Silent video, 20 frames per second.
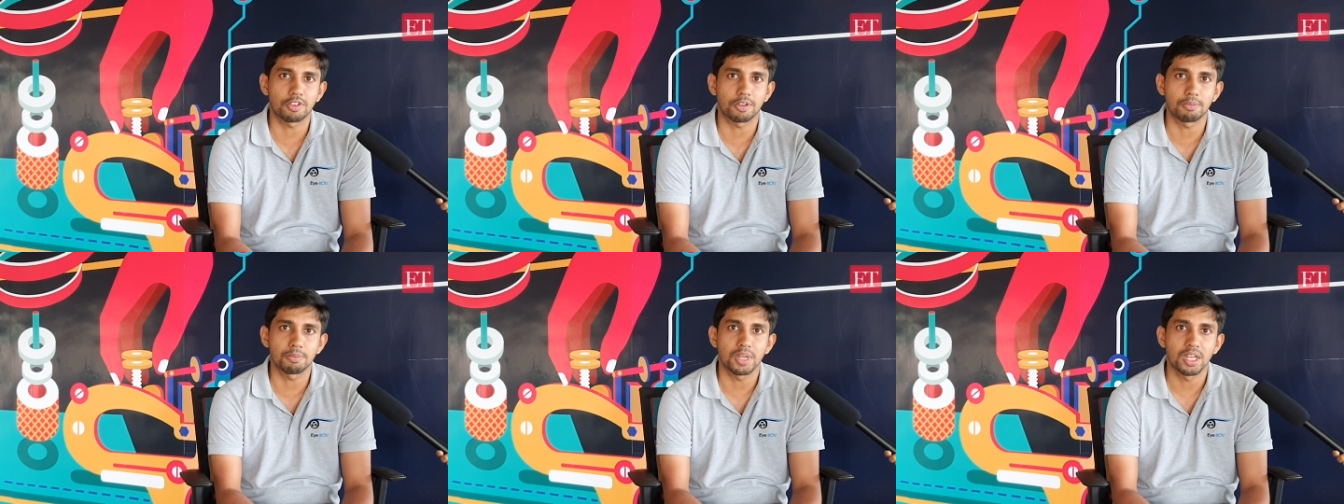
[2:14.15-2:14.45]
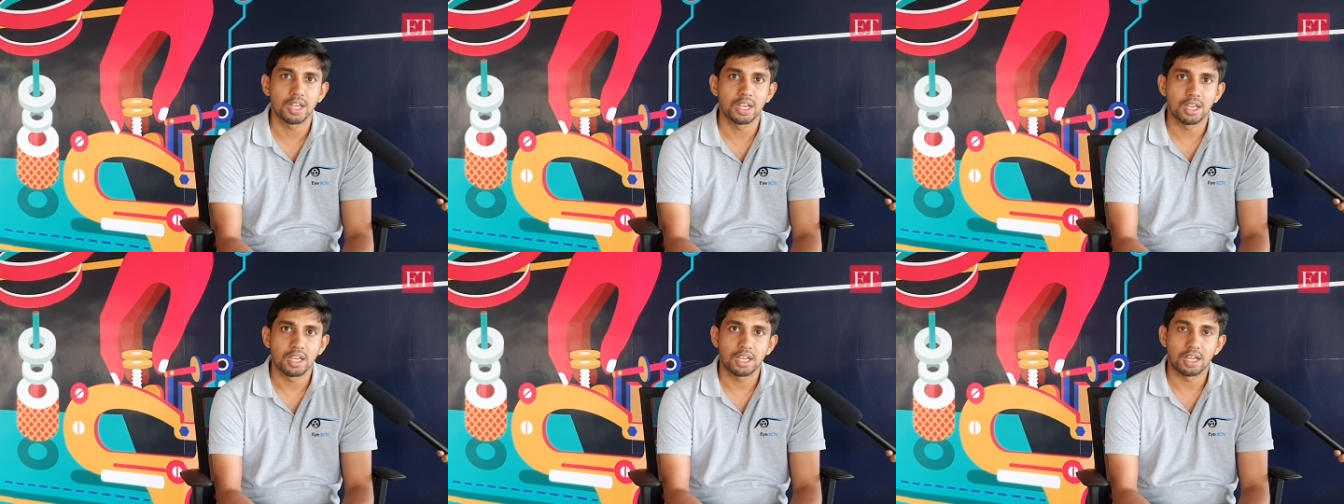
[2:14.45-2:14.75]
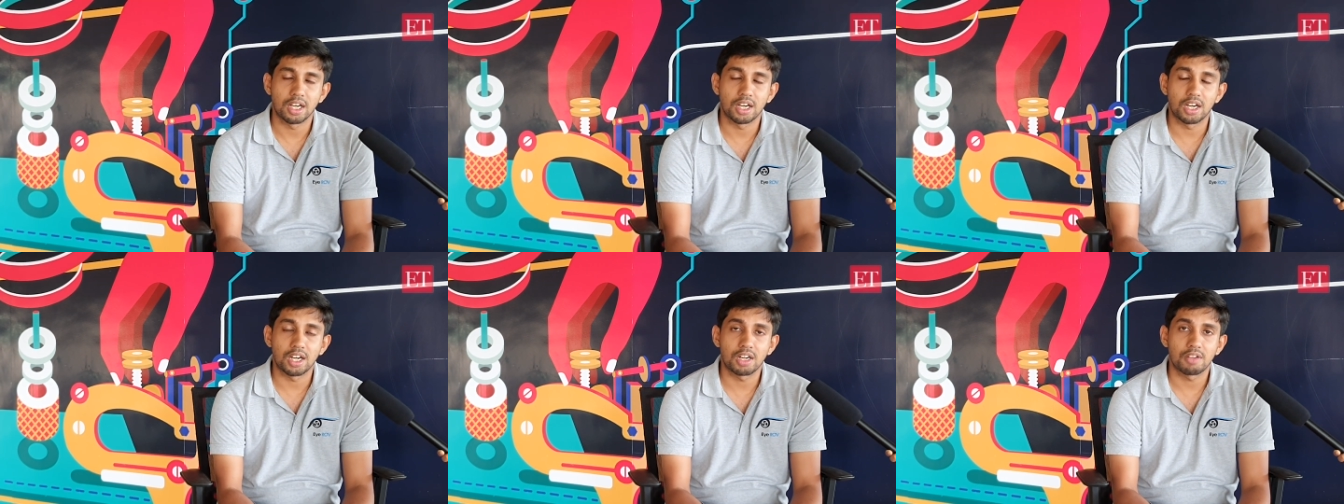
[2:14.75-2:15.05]
from
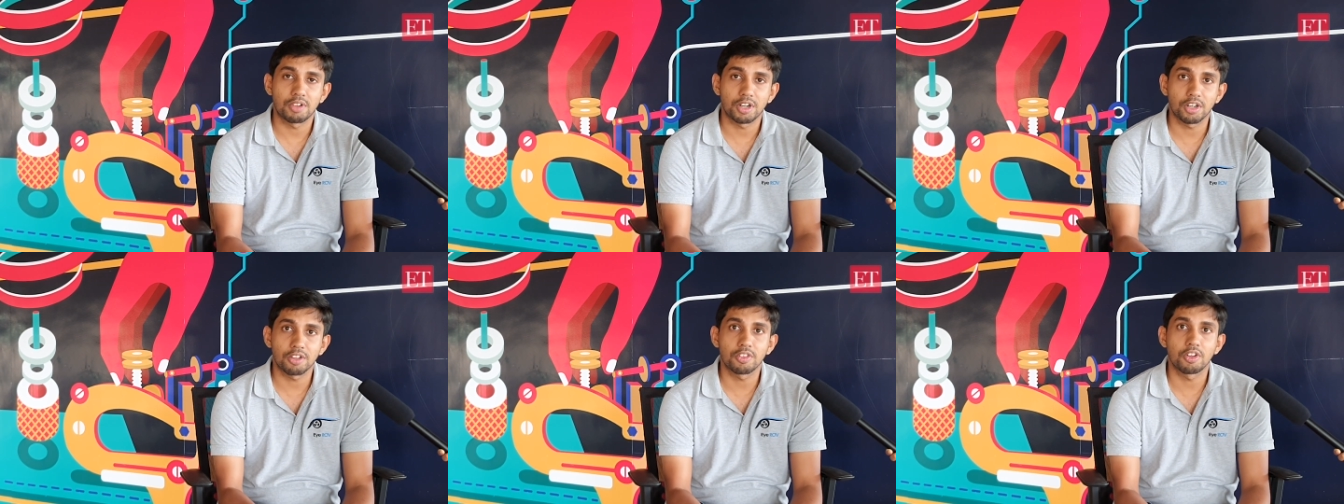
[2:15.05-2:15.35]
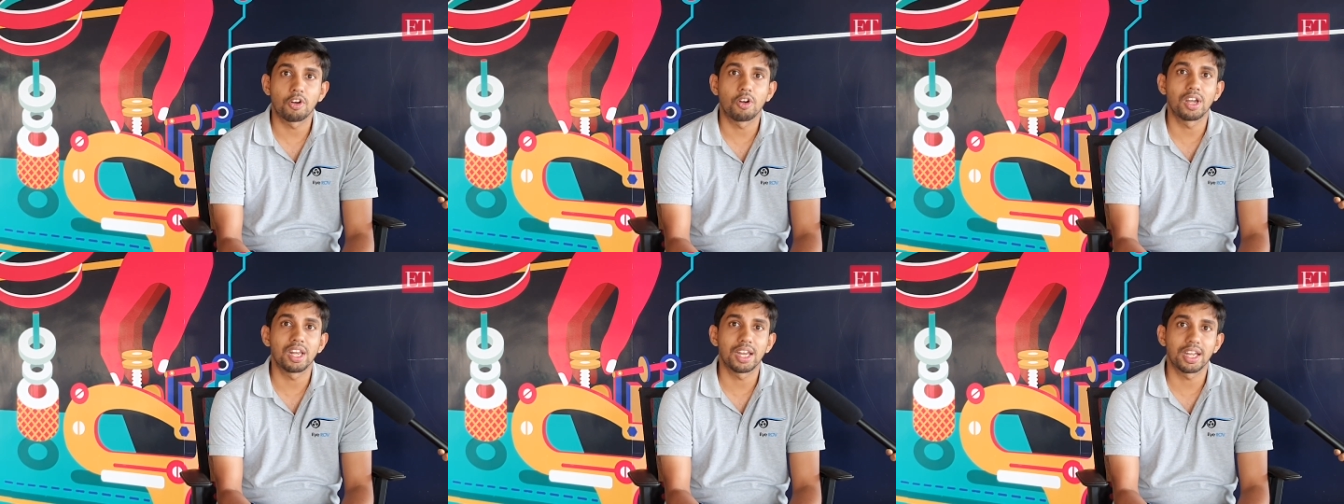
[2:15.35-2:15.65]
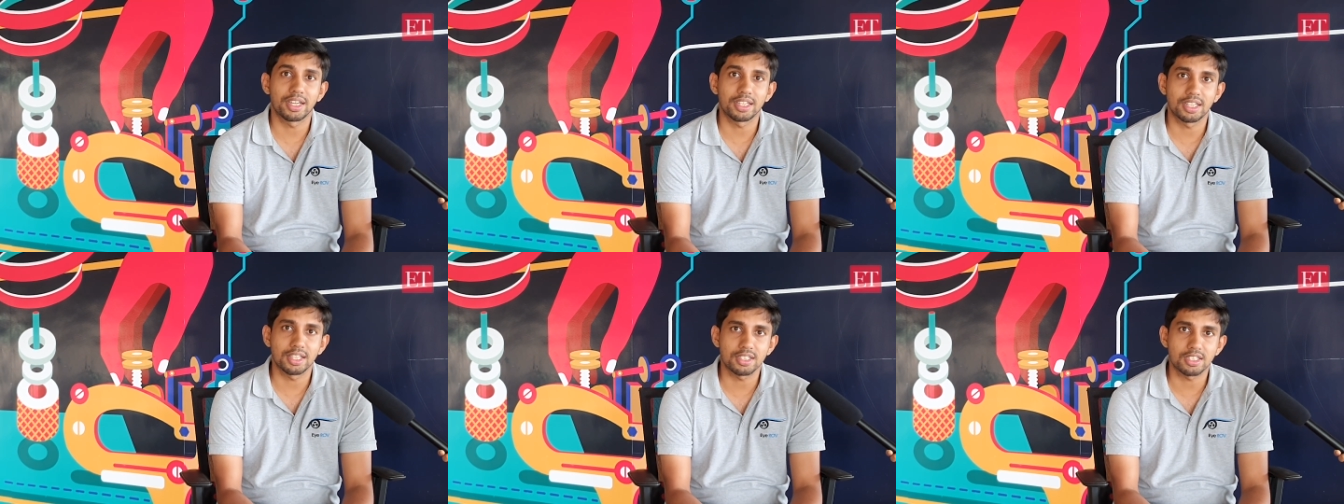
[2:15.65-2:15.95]
uh, one of the oil
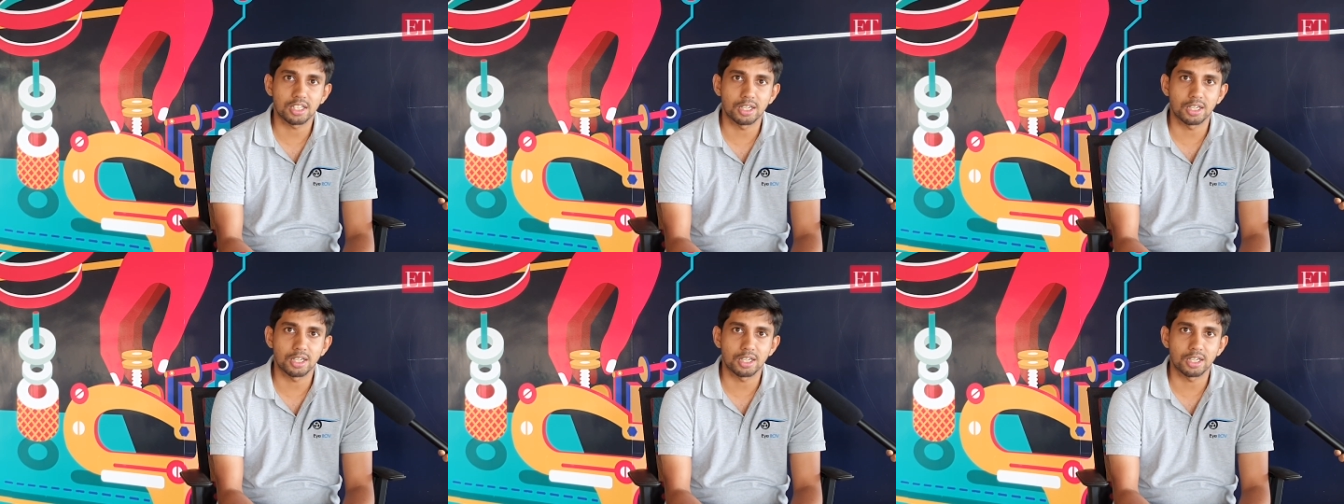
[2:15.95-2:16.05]
and gas